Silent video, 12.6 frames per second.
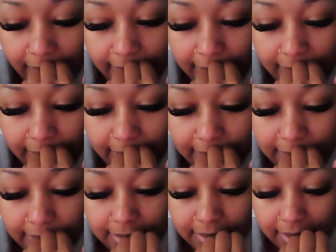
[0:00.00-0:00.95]
And
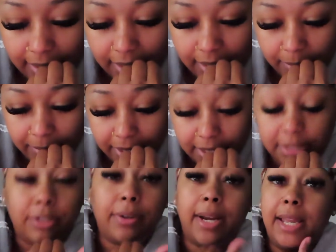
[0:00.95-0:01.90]
the theme is
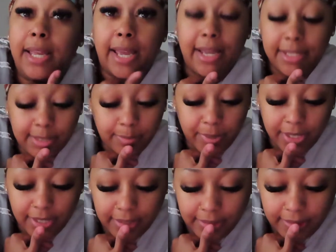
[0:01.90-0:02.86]
Great
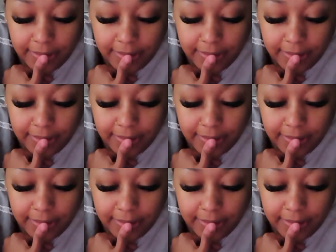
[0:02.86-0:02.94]
Gatsby.